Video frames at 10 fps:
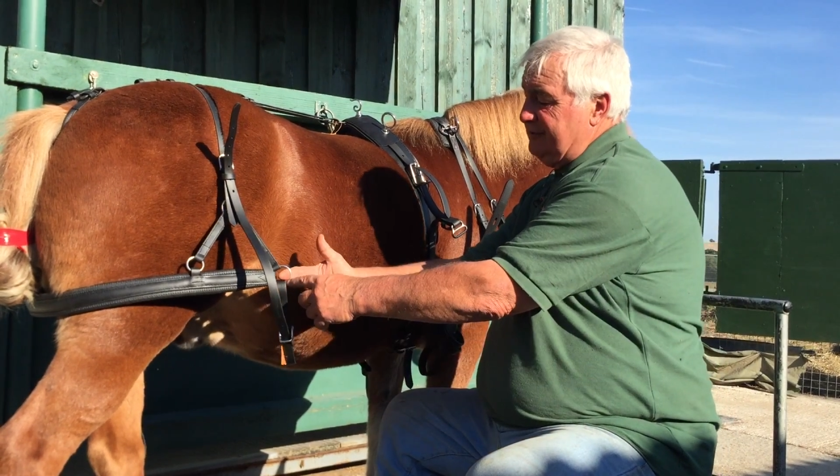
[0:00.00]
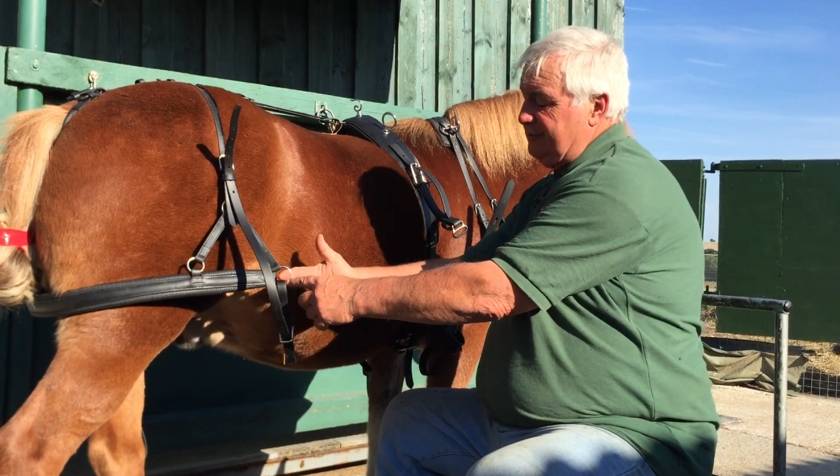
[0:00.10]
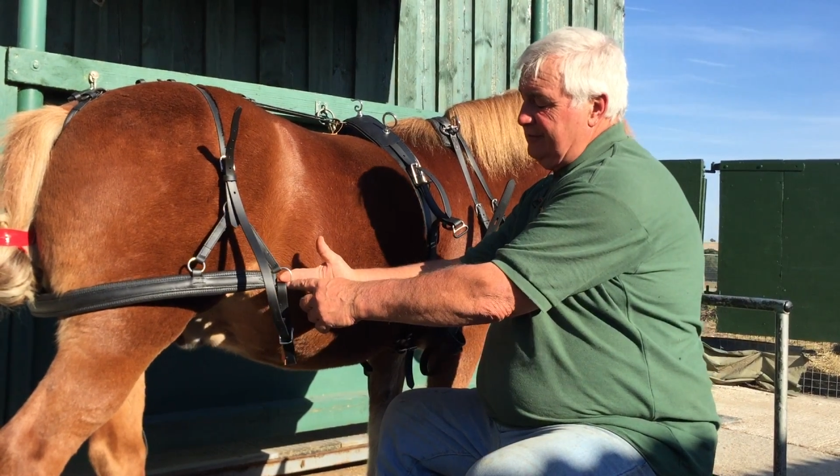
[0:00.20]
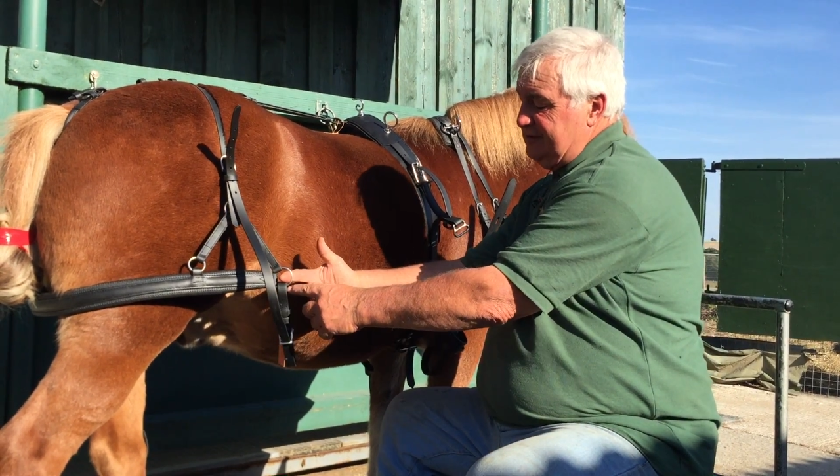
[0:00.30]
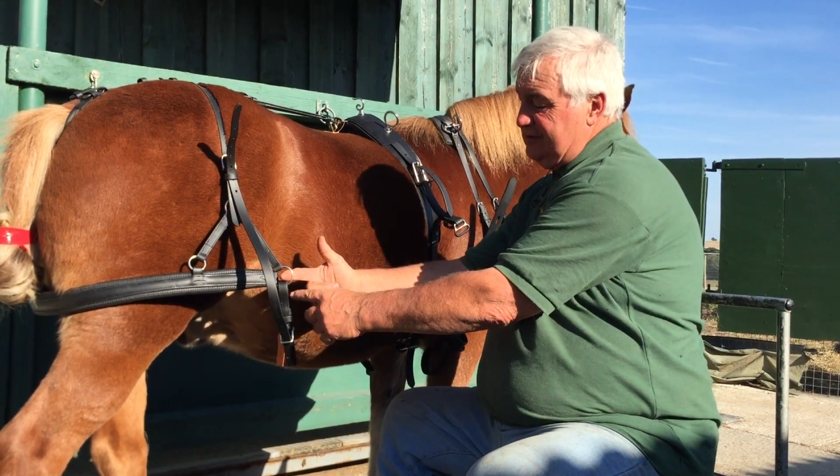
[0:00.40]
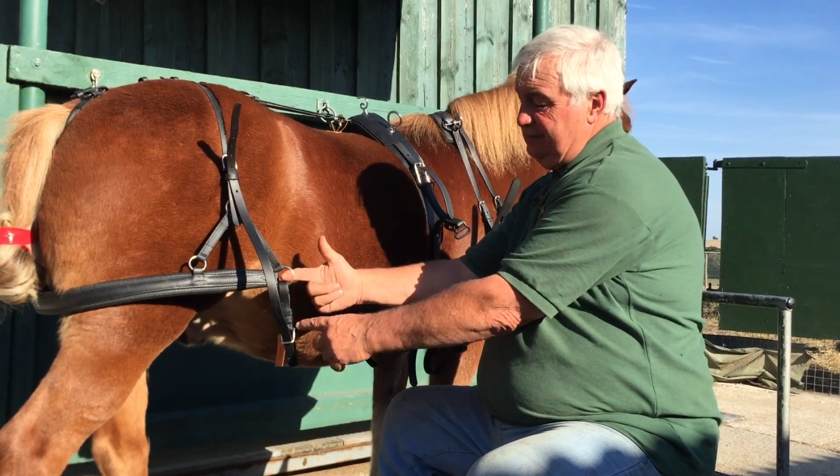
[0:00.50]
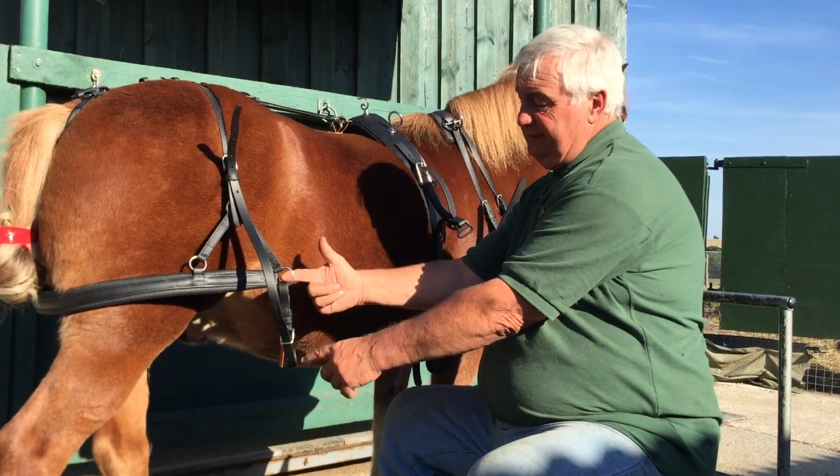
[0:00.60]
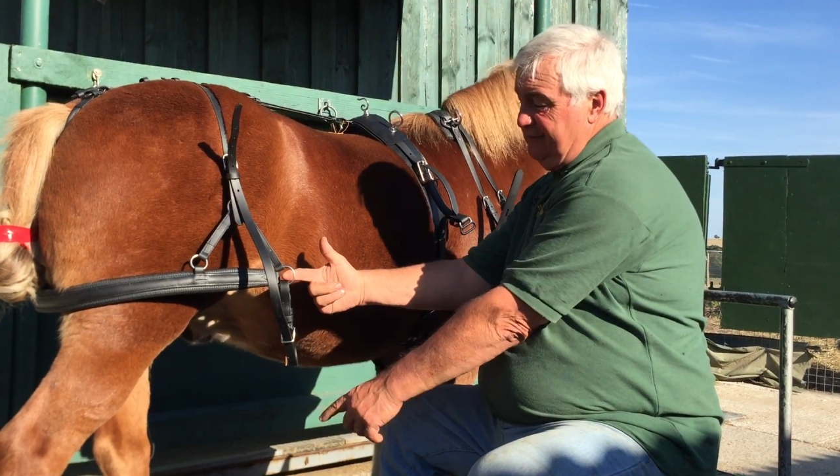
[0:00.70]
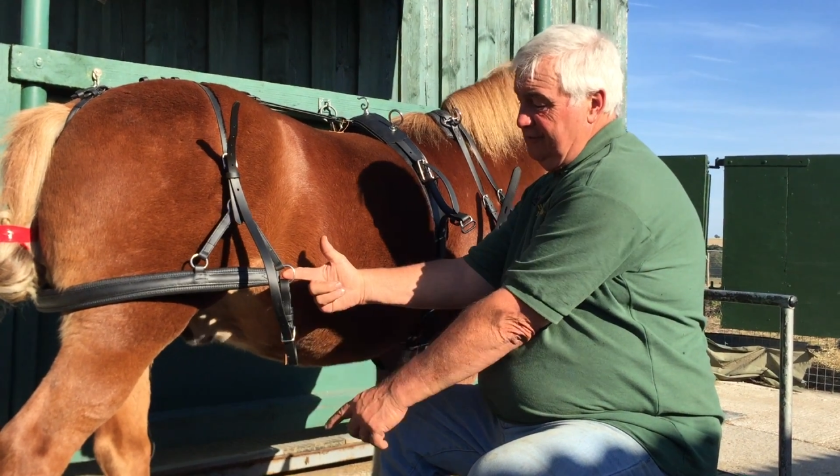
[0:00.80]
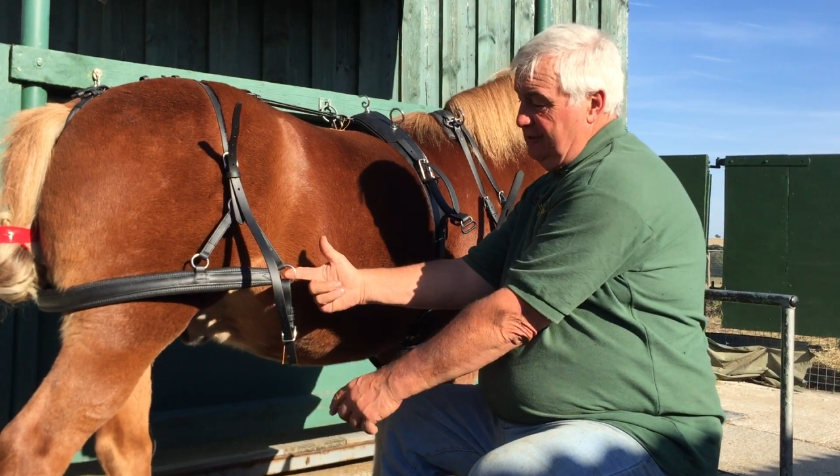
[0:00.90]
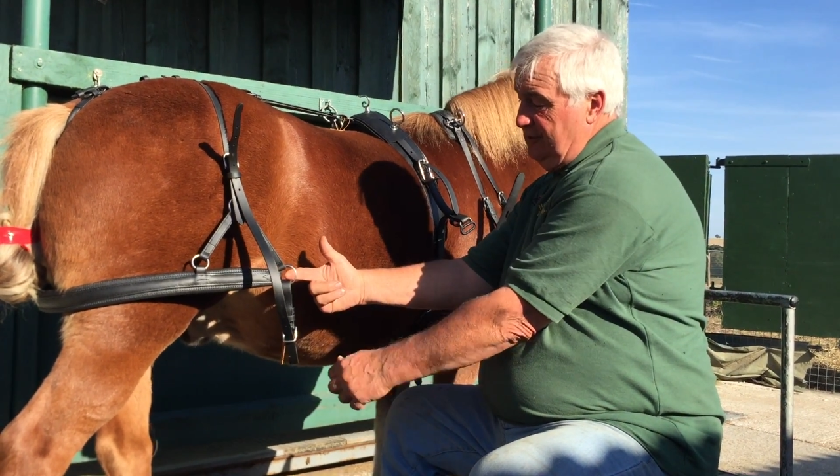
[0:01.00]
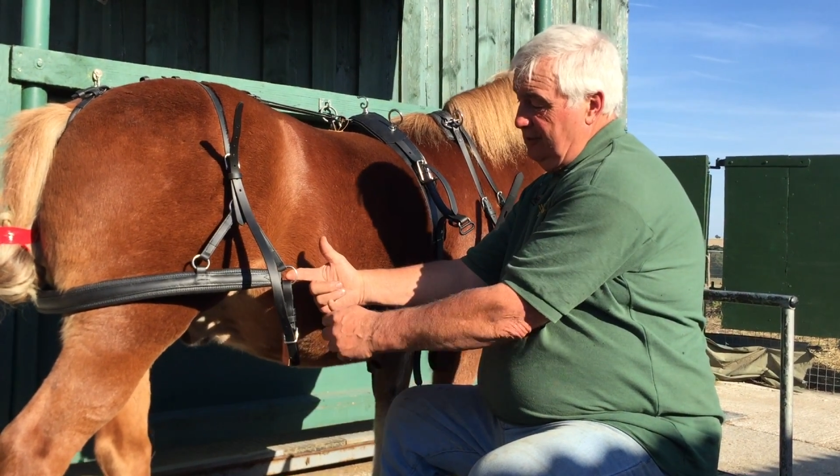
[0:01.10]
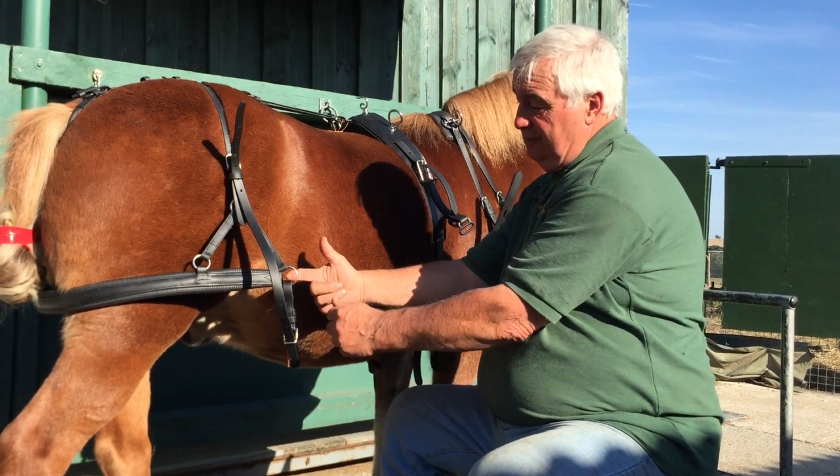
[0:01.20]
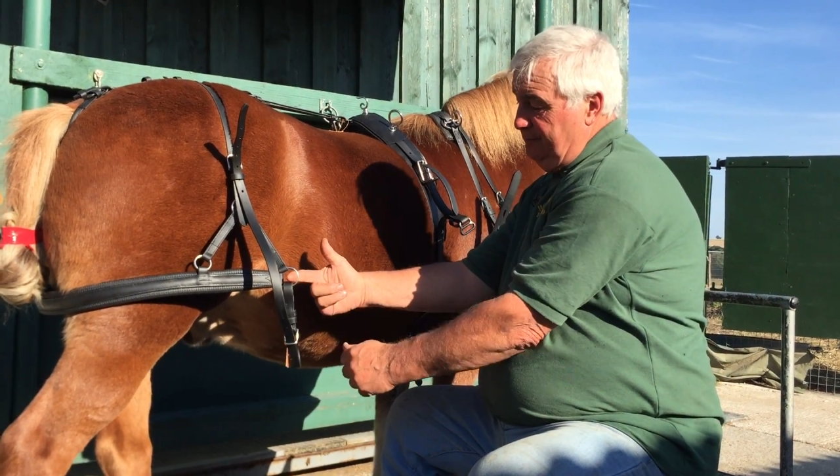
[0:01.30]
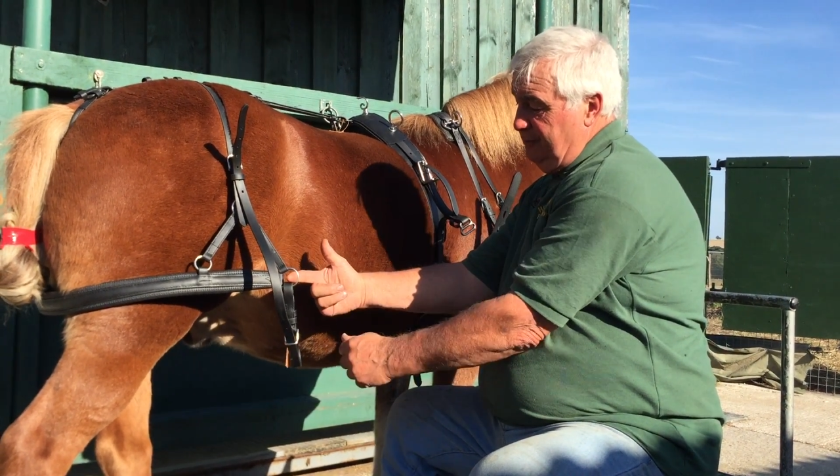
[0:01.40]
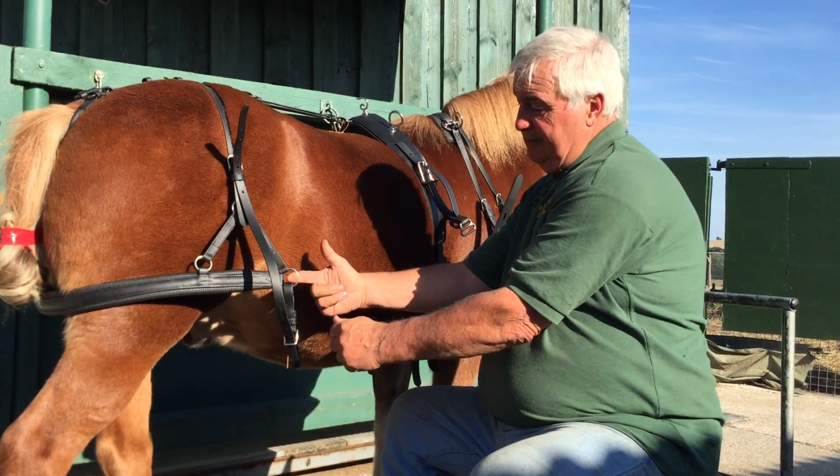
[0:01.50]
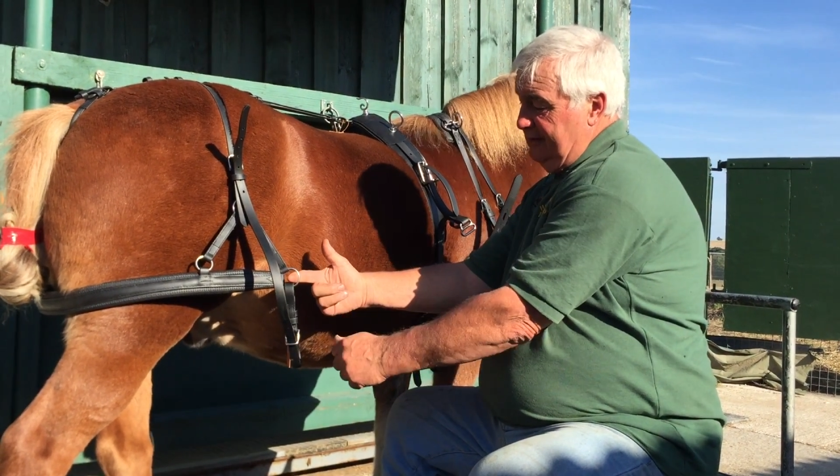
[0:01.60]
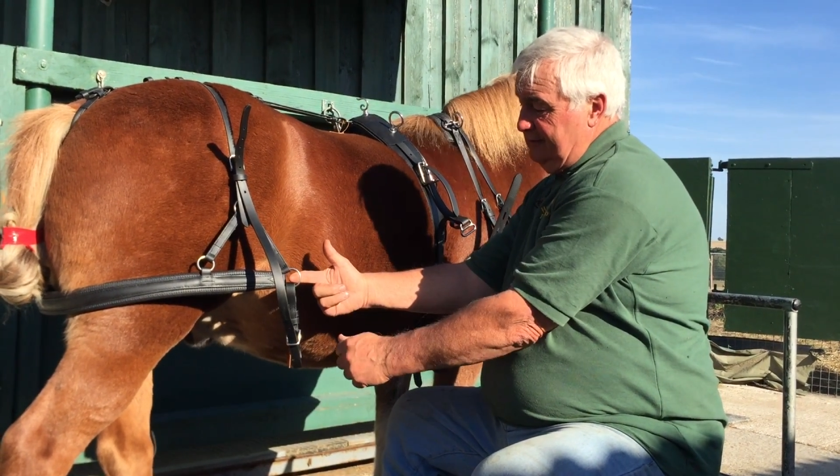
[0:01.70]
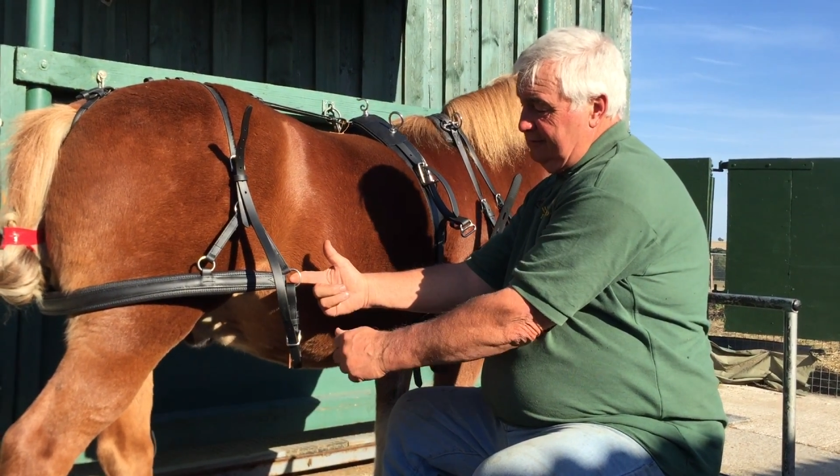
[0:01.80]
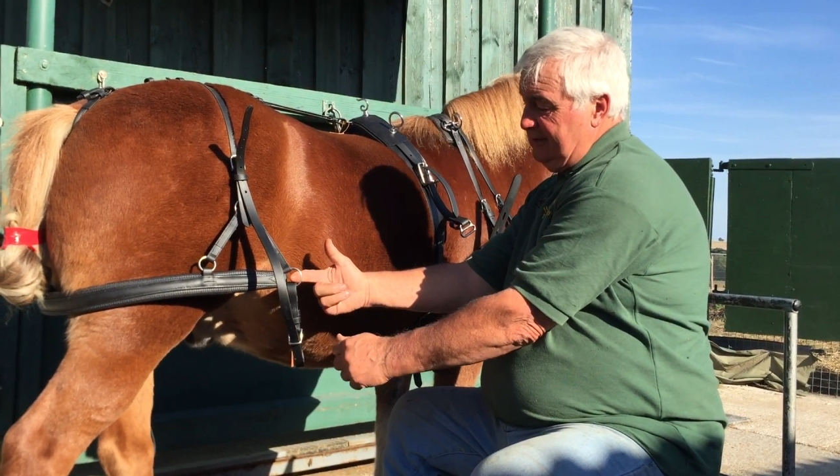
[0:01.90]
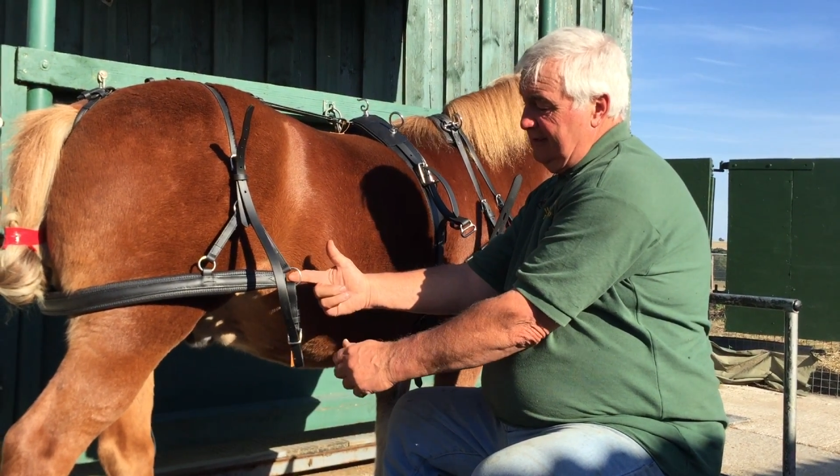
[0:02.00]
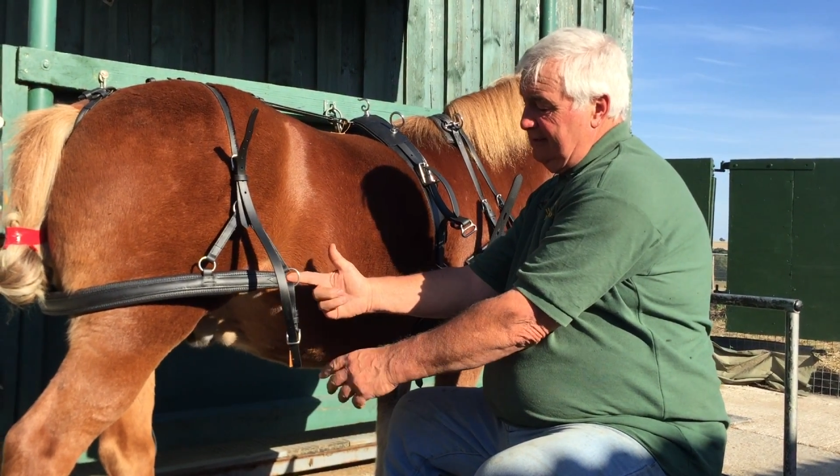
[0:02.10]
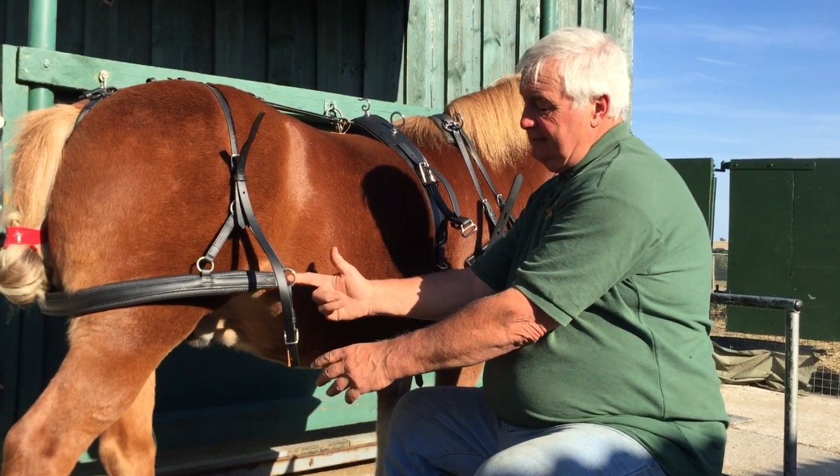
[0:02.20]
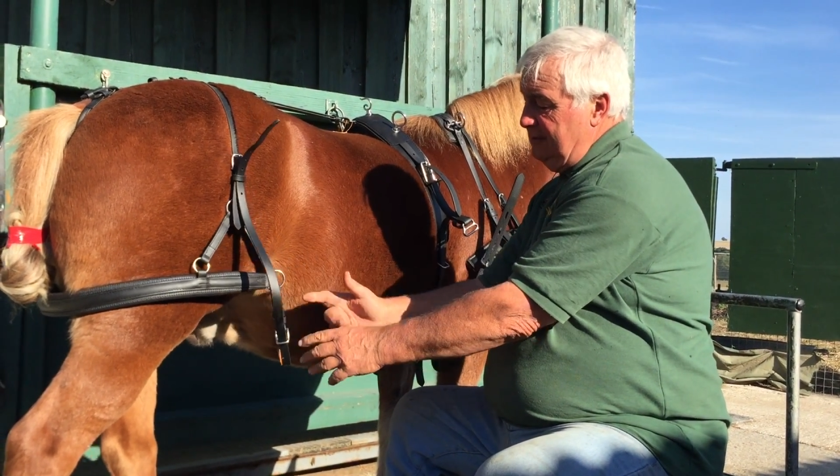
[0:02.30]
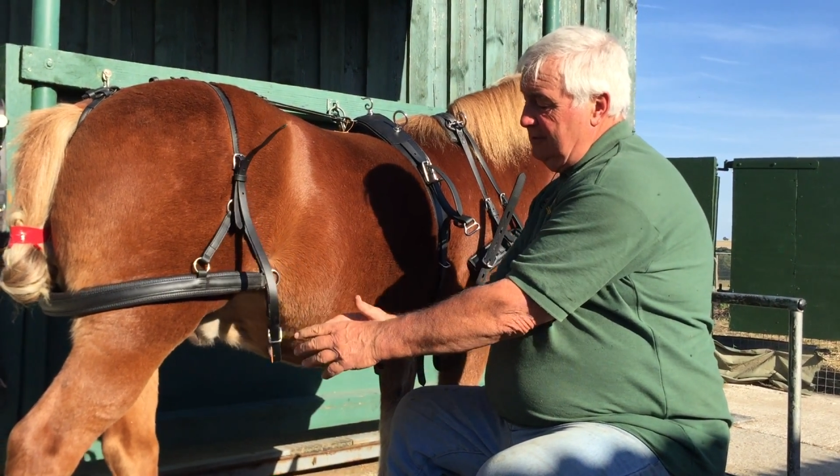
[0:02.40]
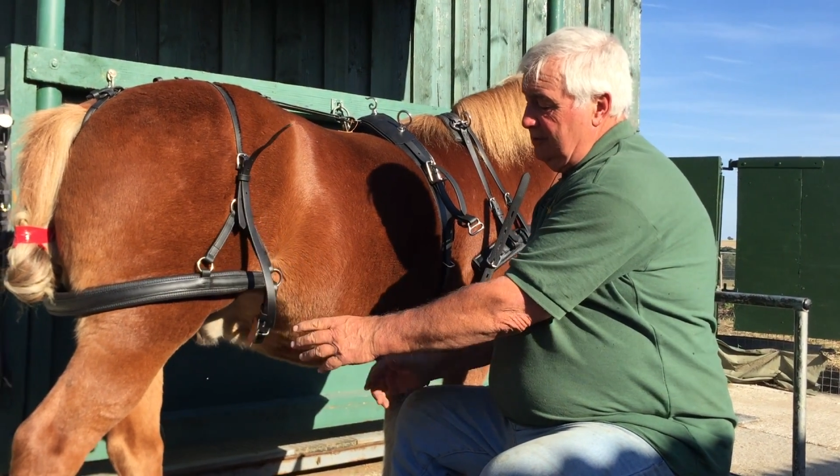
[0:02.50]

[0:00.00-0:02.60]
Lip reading: it through itself and pull it down,